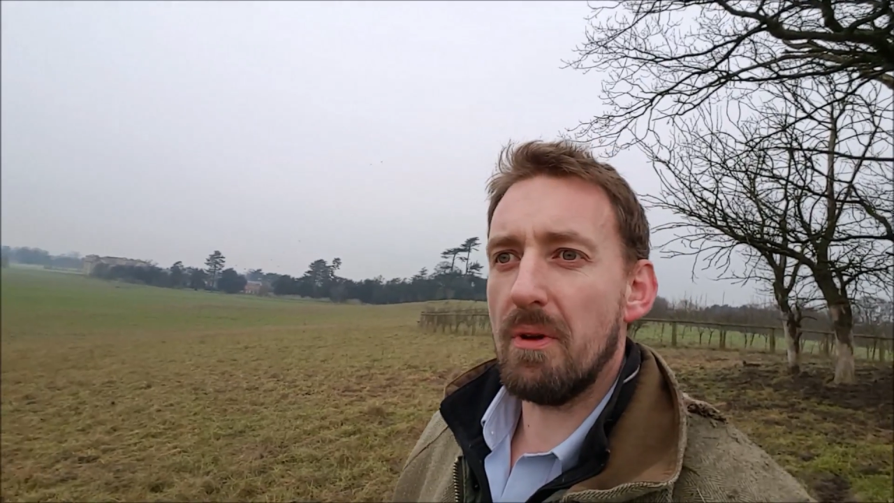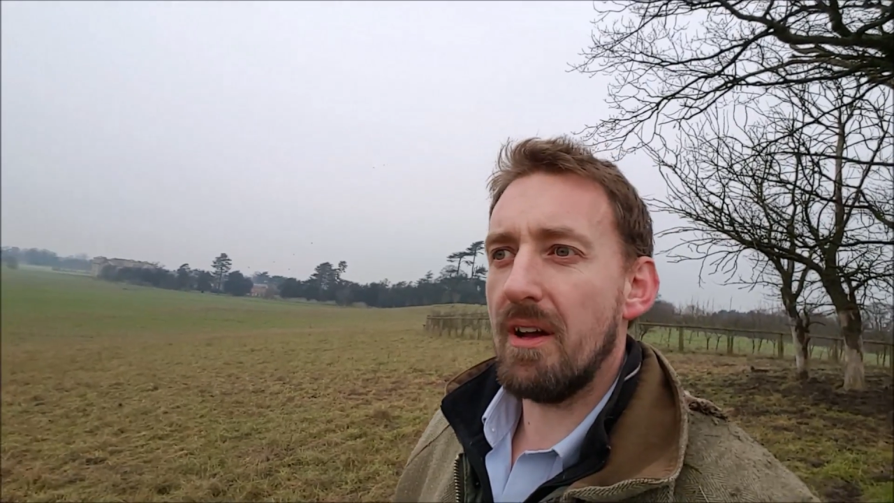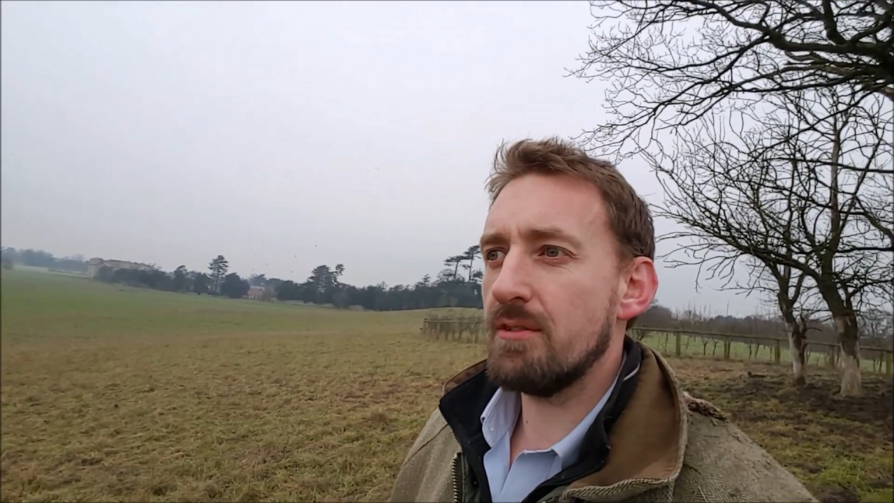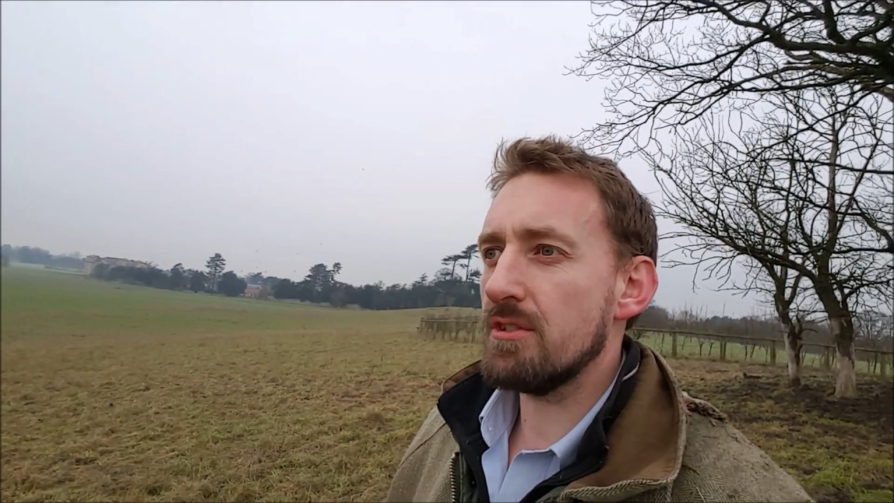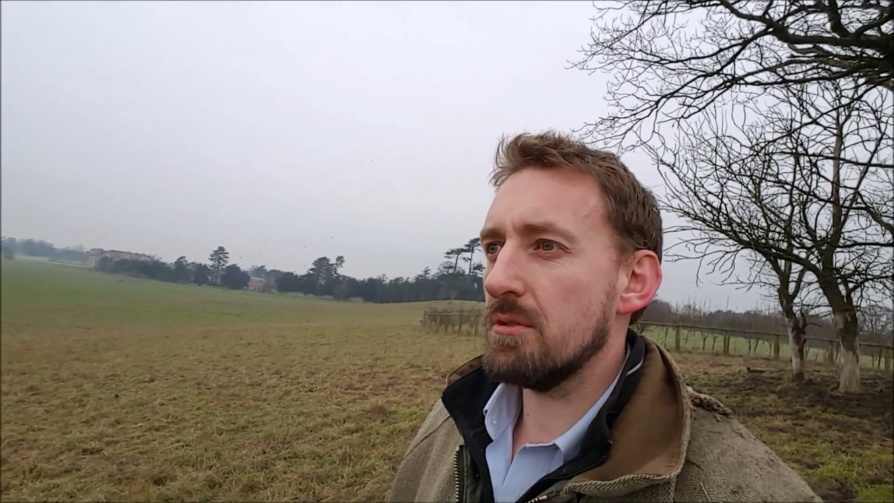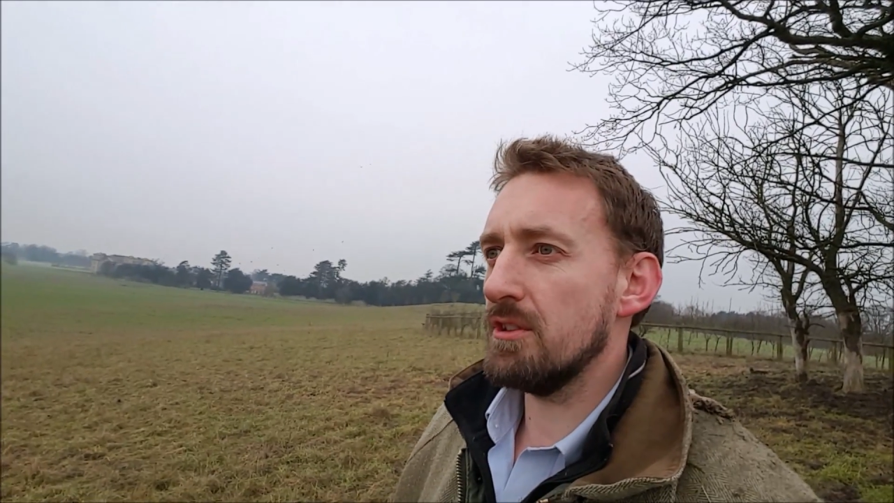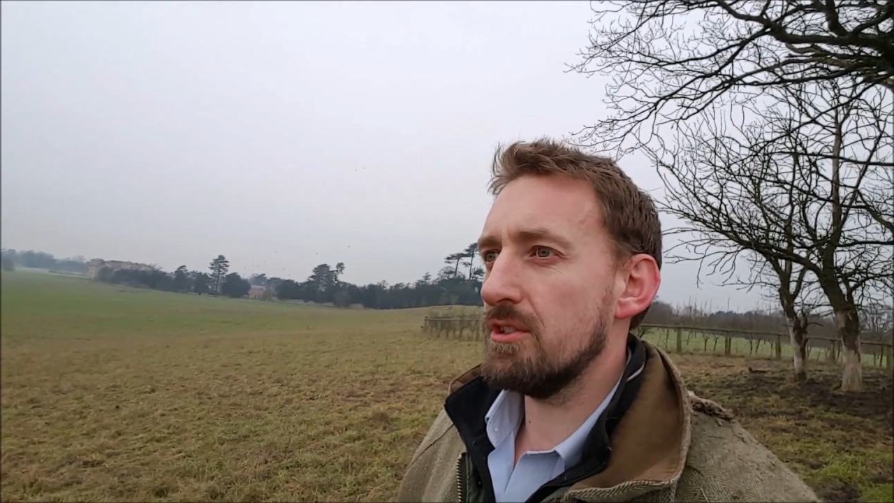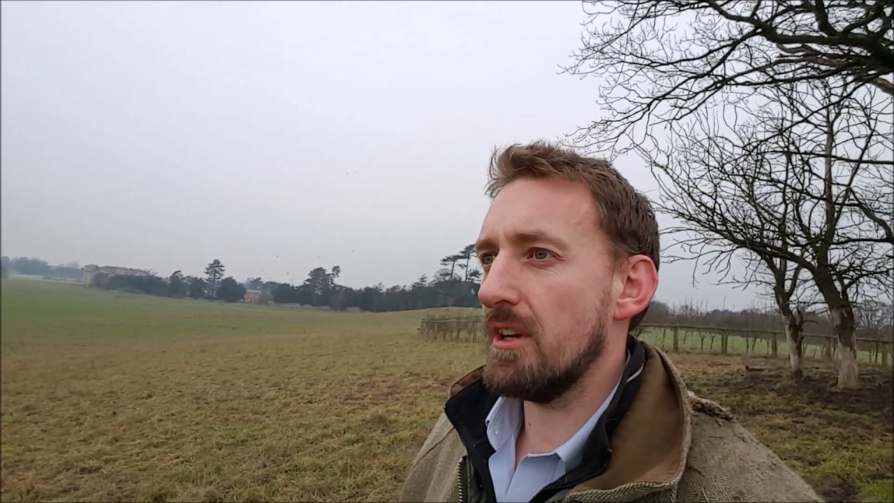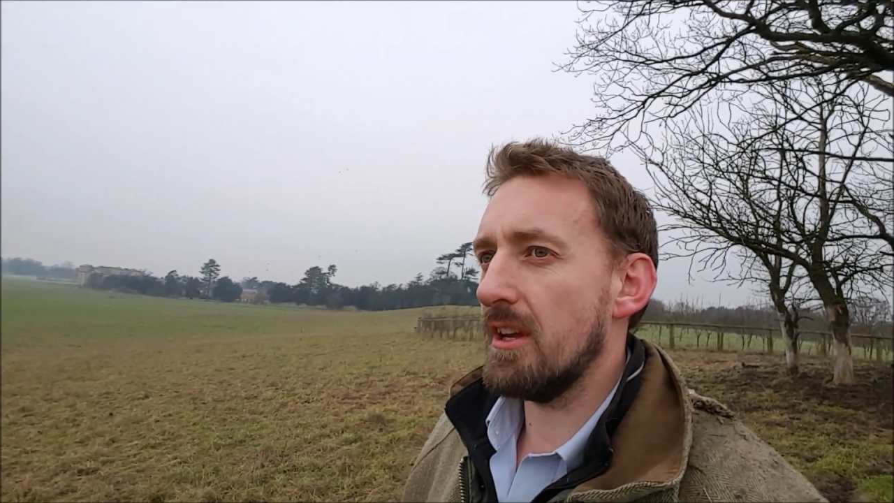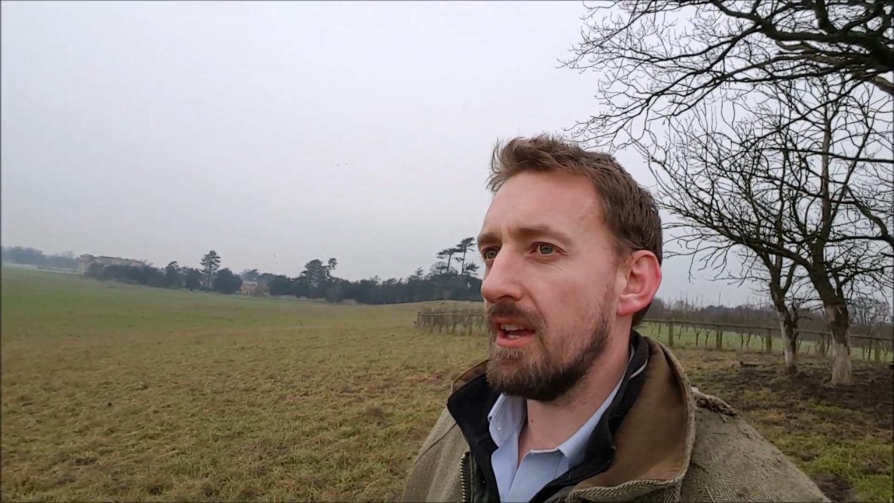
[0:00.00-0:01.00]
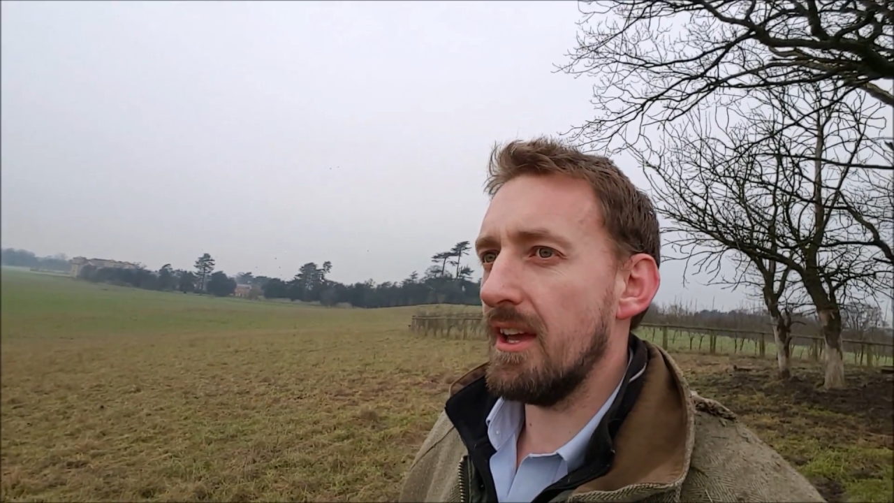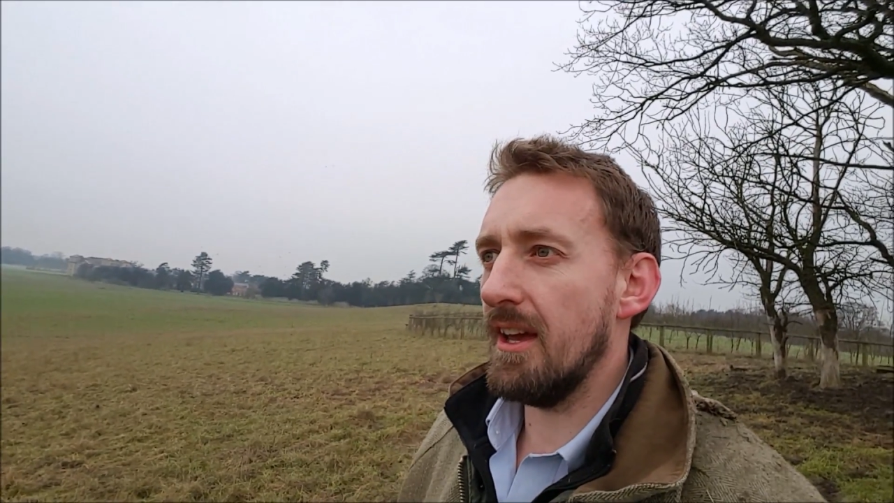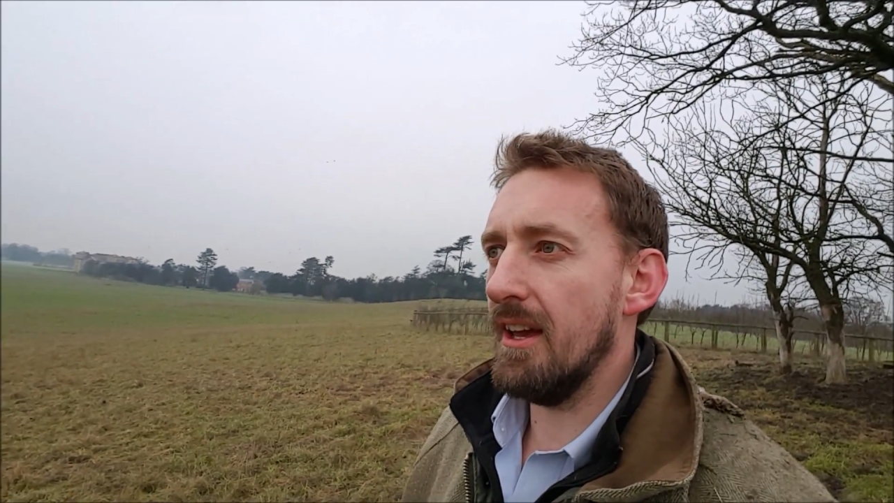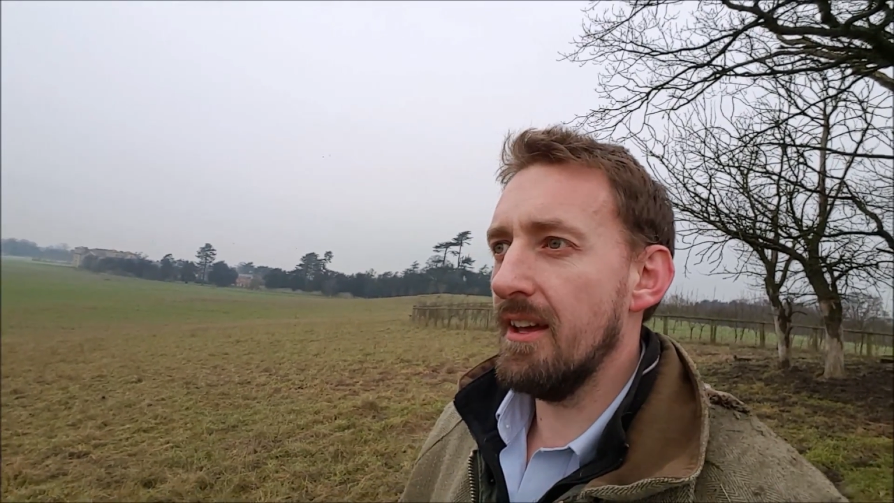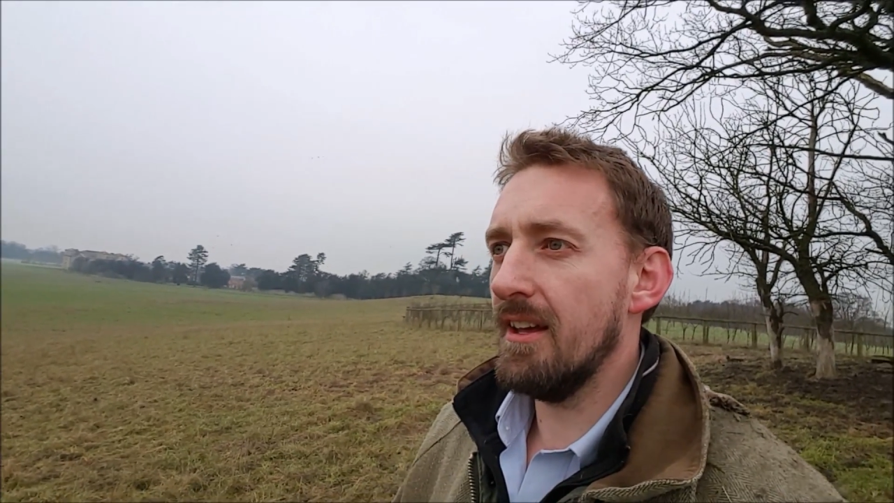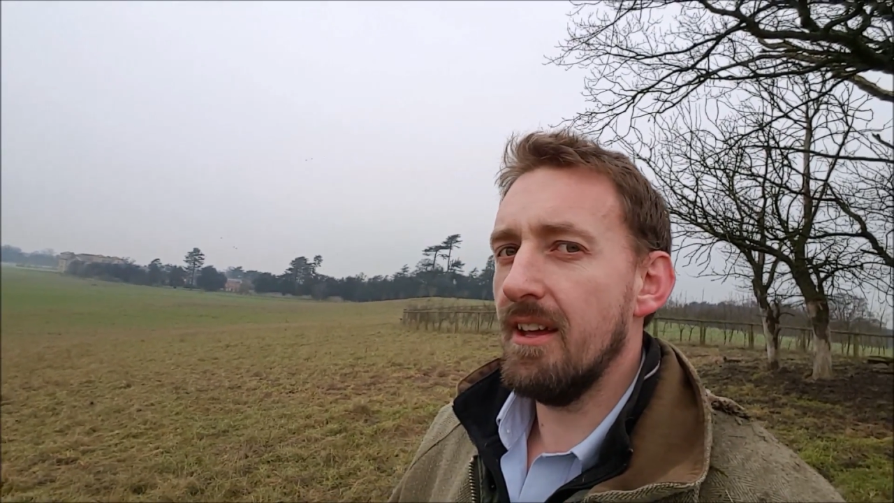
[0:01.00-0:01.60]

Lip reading: but I'm just going to show you here.